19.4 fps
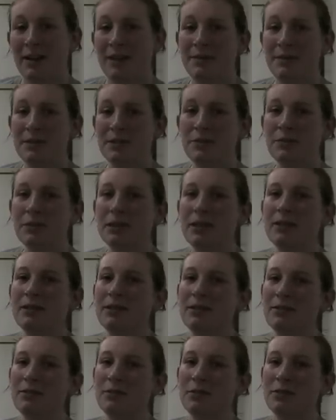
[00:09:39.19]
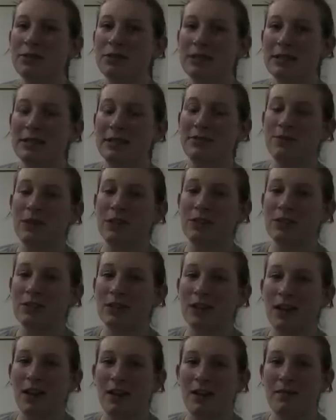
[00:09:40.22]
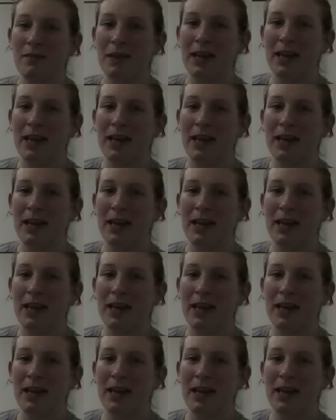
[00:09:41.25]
And I'm just really looking forward to this adventure to come